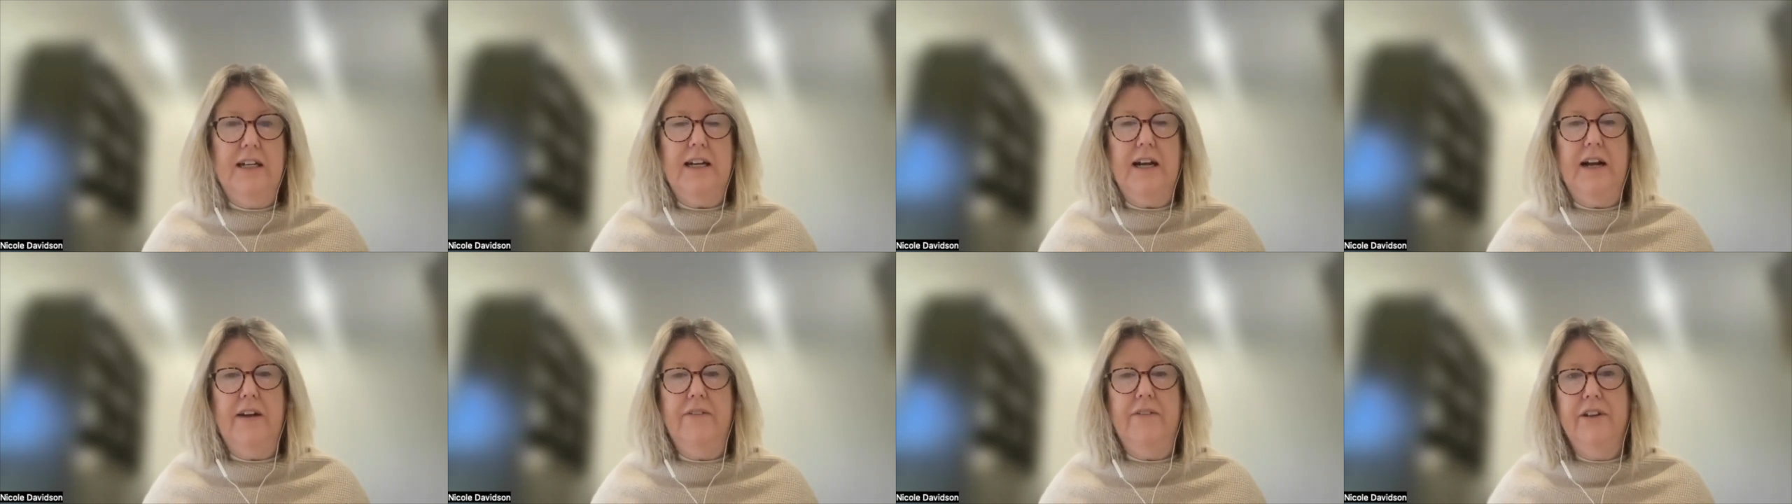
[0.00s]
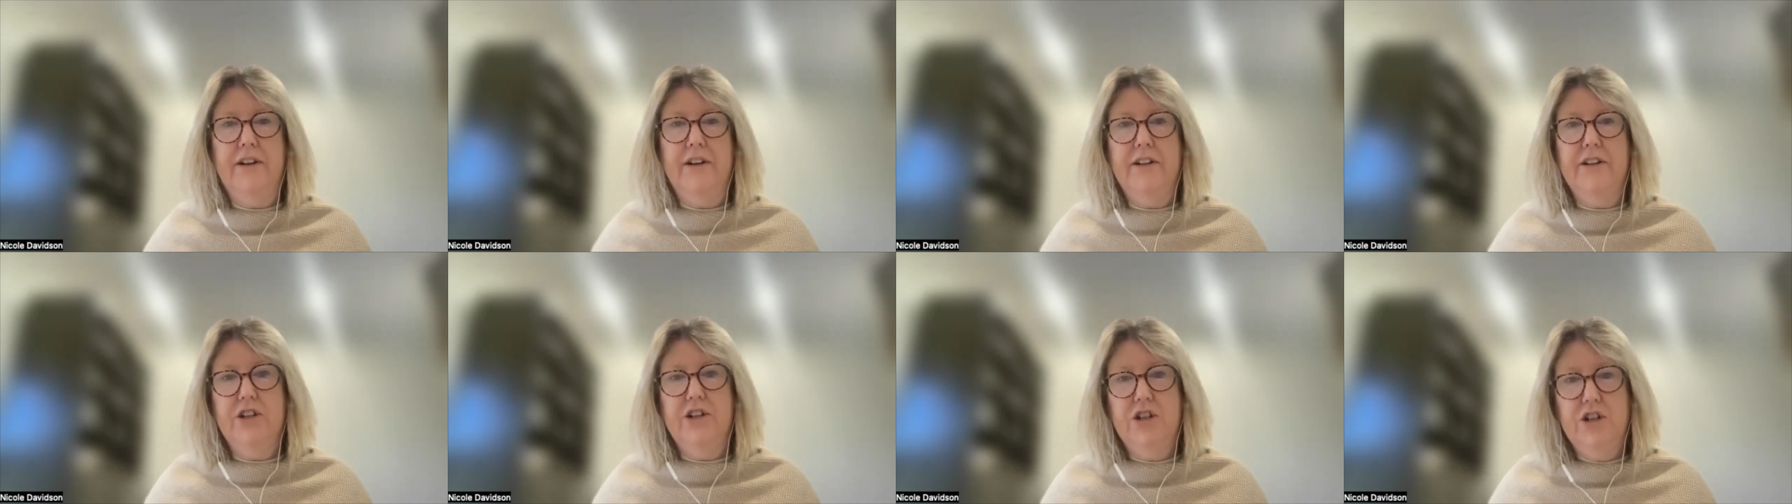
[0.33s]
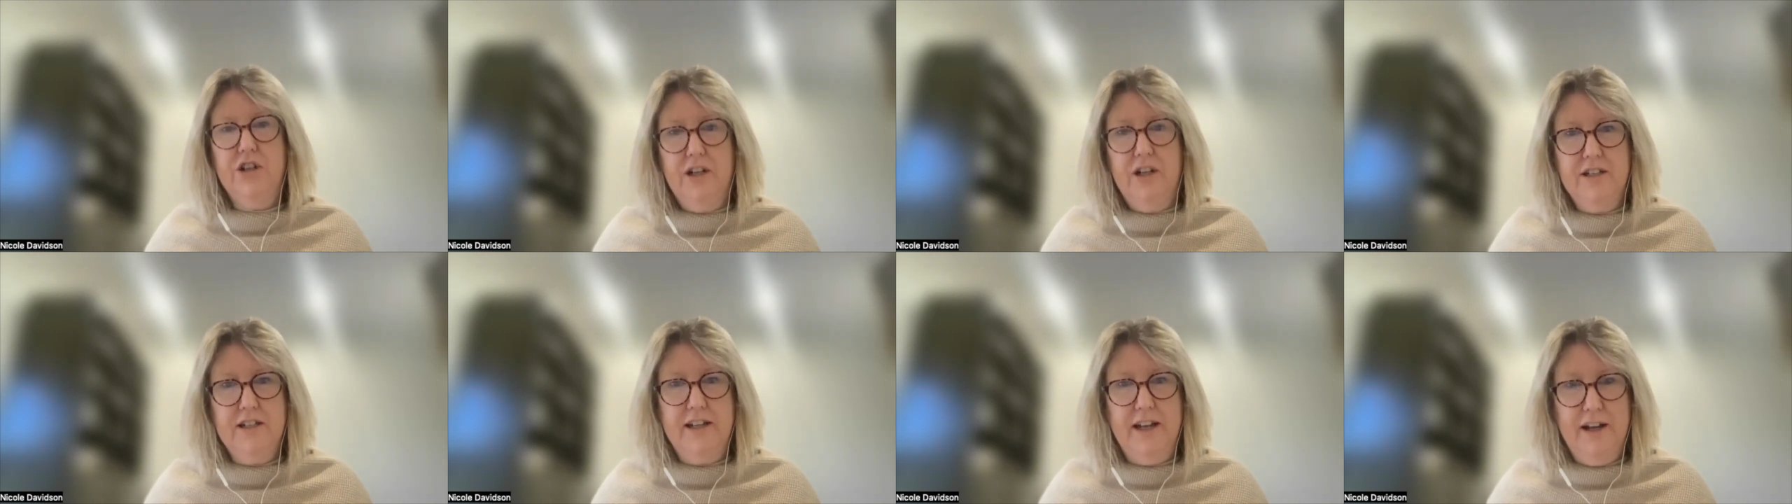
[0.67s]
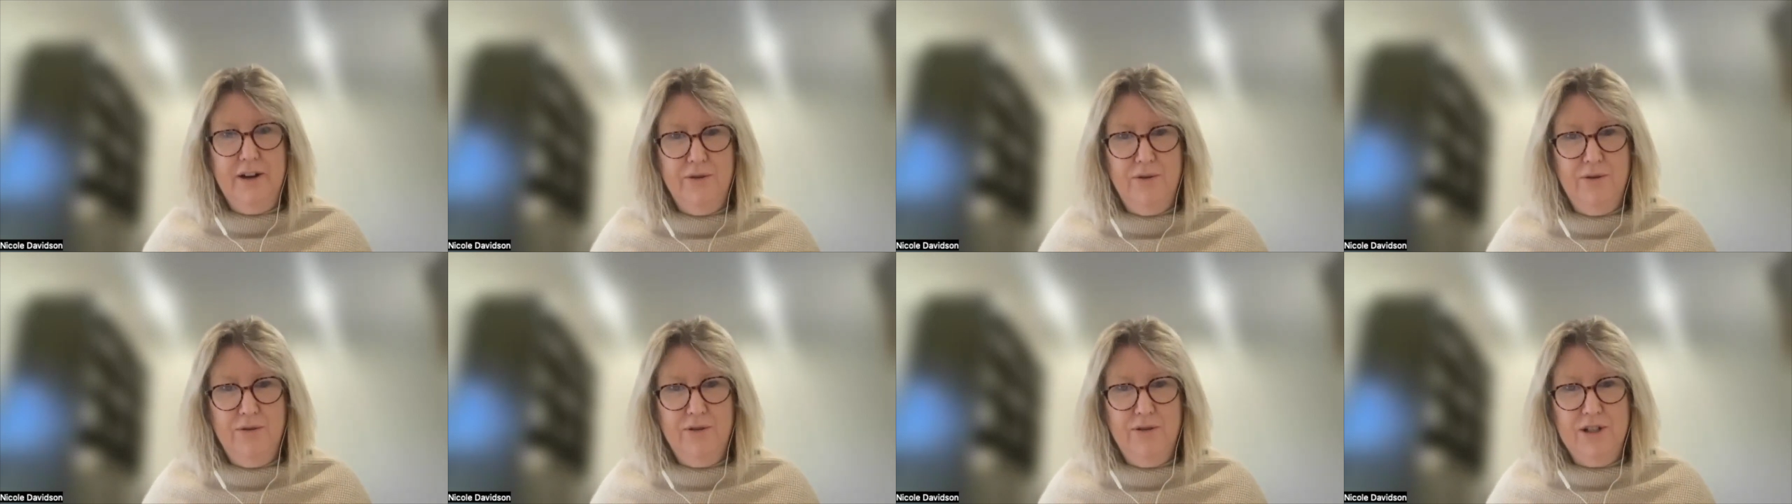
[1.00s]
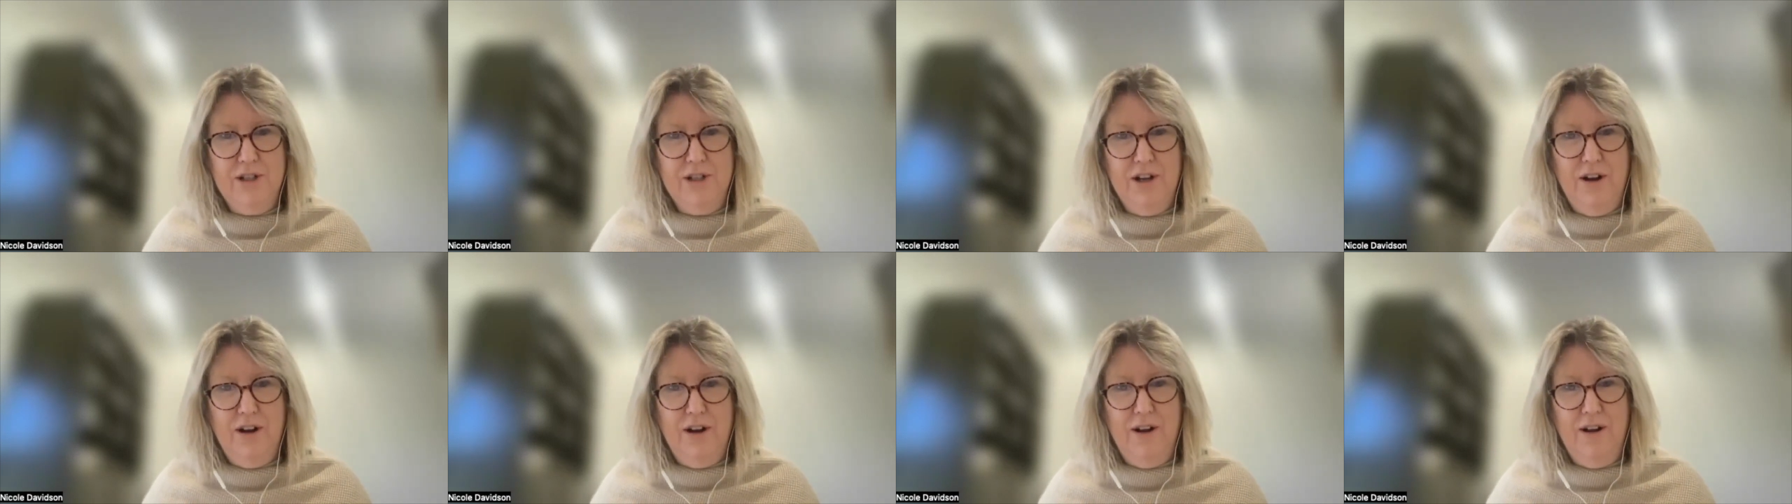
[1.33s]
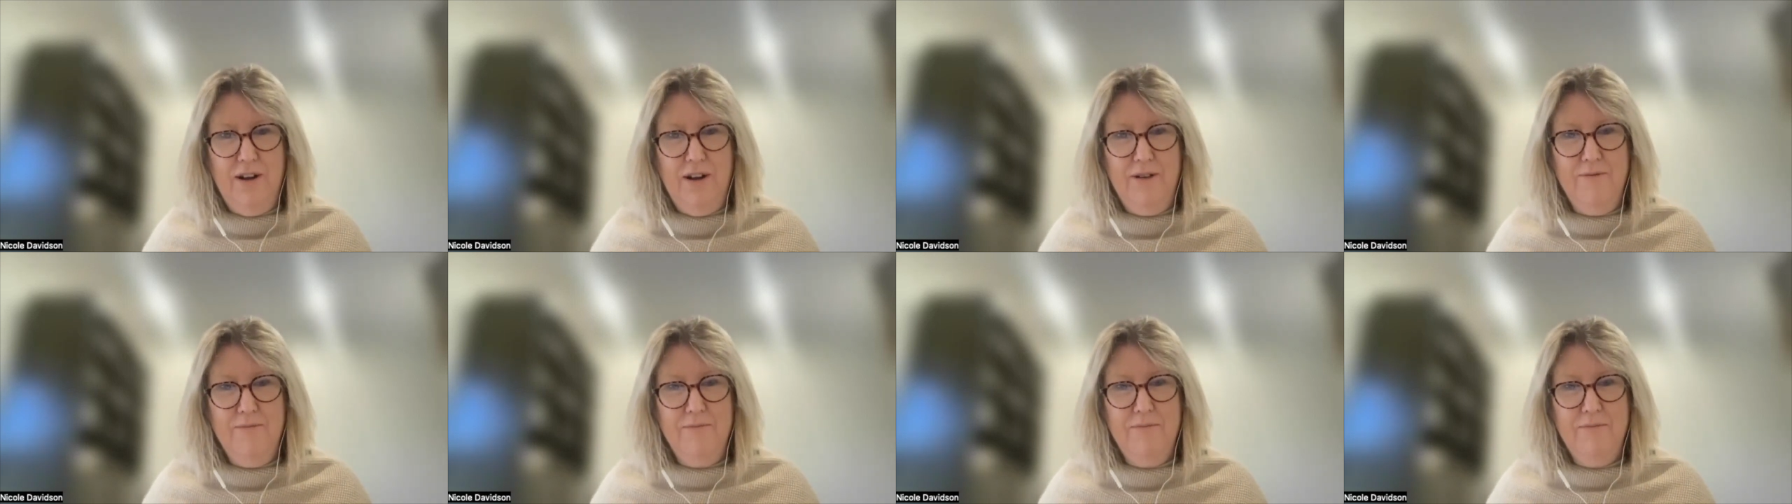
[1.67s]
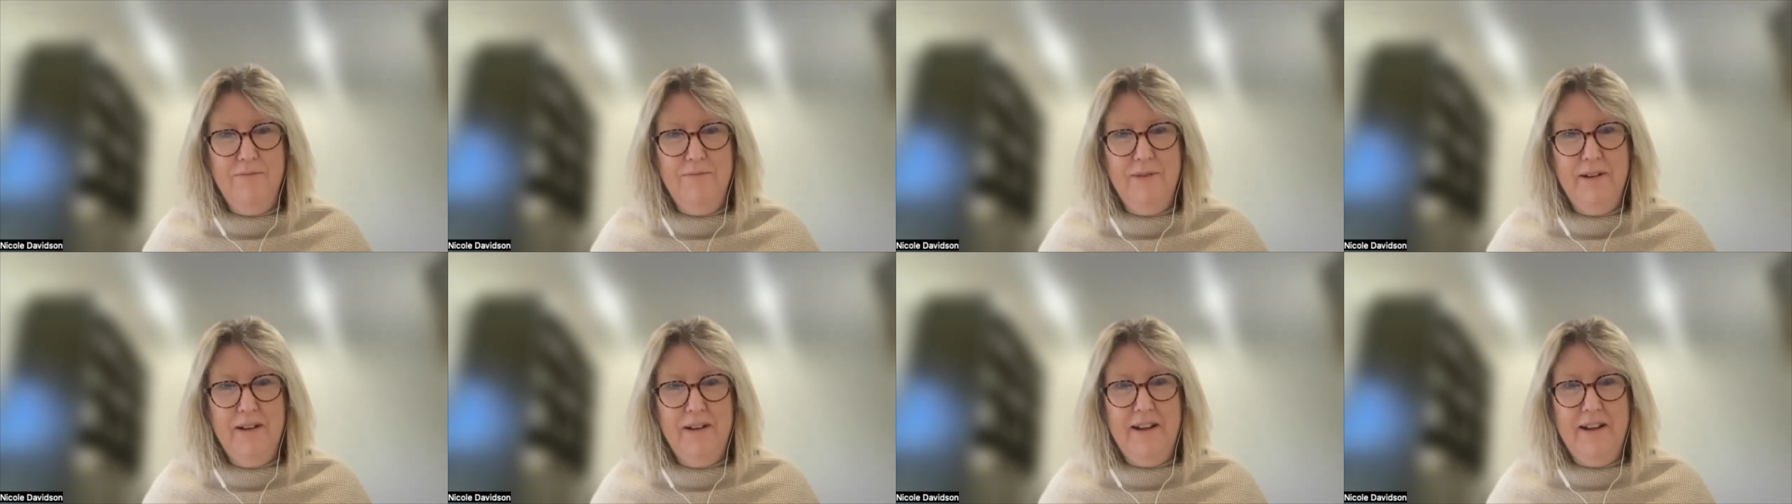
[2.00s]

and then it's shut down all the time,